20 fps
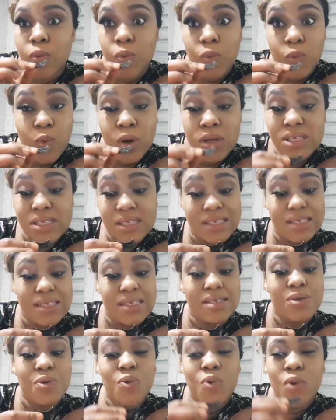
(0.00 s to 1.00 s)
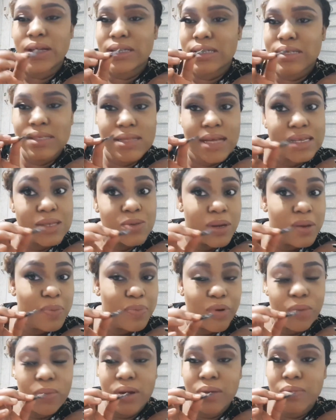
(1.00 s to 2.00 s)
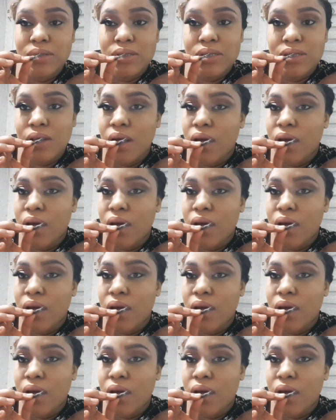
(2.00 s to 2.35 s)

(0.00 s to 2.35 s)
want is still wet. That's where the problem is.